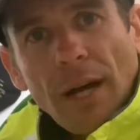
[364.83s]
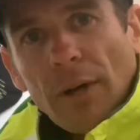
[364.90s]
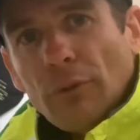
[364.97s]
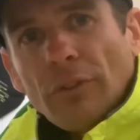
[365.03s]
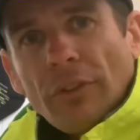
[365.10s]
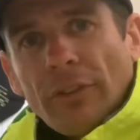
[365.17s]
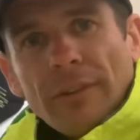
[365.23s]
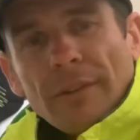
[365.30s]

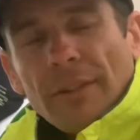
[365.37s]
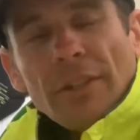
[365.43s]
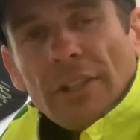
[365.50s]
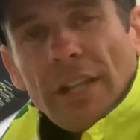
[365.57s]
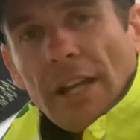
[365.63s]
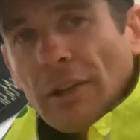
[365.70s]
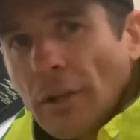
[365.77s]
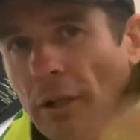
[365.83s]
hundreds of, you
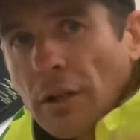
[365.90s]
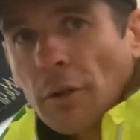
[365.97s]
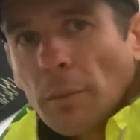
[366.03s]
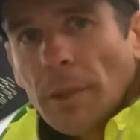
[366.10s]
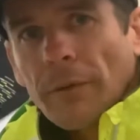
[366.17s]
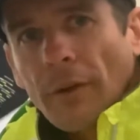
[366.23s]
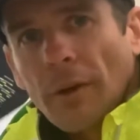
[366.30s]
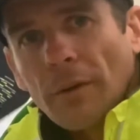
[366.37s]
get like a little
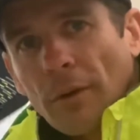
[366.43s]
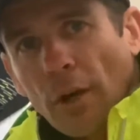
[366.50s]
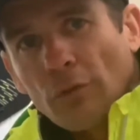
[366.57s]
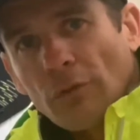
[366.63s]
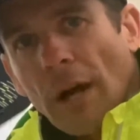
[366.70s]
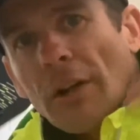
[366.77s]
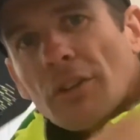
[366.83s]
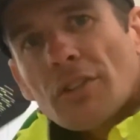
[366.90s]
bit of a
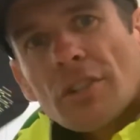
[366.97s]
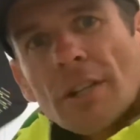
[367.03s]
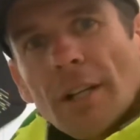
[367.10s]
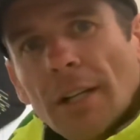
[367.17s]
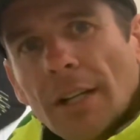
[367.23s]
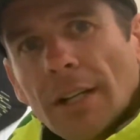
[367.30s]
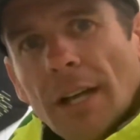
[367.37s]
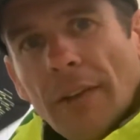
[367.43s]
rush,
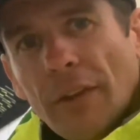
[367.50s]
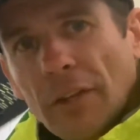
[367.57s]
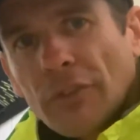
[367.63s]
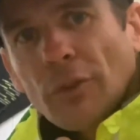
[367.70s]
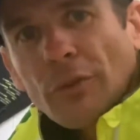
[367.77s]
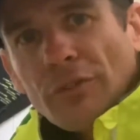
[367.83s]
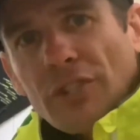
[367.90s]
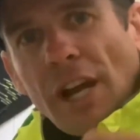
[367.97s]
and then you're
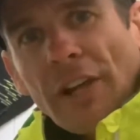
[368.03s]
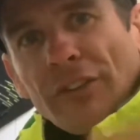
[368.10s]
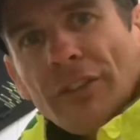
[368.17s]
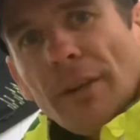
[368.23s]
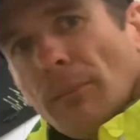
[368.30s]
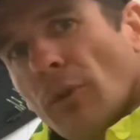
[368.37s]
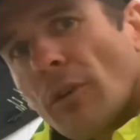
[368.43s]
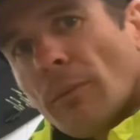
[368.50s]
sort of
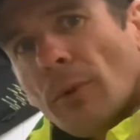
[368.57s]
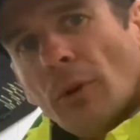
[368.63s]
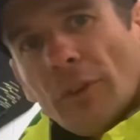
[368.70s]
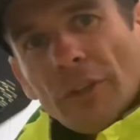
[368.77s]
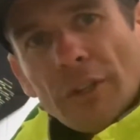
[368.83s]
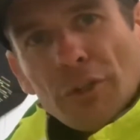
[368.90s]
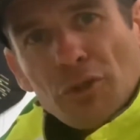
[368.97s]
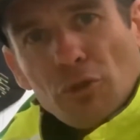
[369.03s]
chasing it more and more.
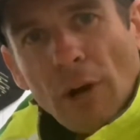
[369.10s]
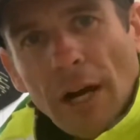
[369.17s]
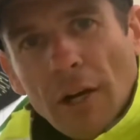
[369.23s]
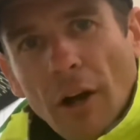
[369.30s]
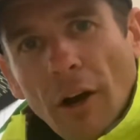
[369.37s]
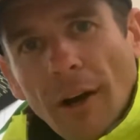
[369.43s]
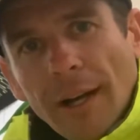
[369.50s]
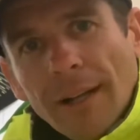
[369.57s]
It's like a drug
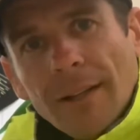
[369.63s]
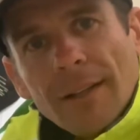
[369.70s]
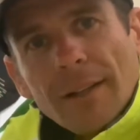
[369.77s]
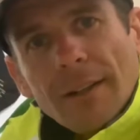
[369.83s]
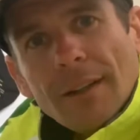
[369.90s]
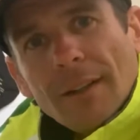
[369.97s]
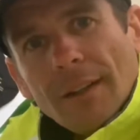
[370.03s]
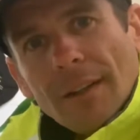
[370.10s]
high.
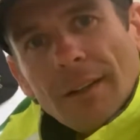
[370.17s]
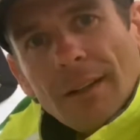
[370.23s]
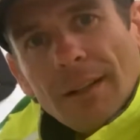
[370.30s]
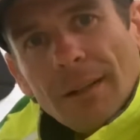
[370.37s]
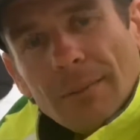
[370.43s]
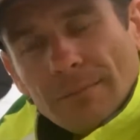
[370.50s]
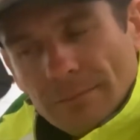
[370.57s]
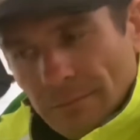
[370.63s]

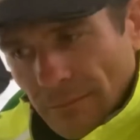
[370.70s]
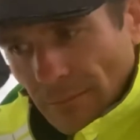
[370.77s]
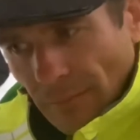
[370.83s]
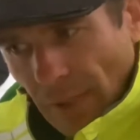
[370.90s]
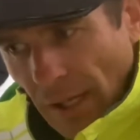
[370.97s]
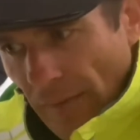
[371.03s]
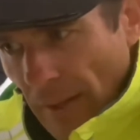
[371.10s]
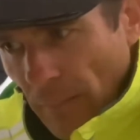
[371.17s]

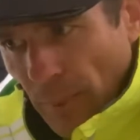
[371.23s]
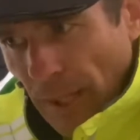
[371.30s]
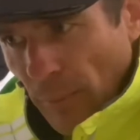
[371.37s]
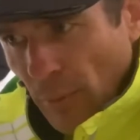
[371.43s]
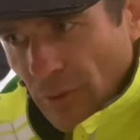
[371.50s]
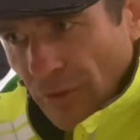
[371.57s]
And then people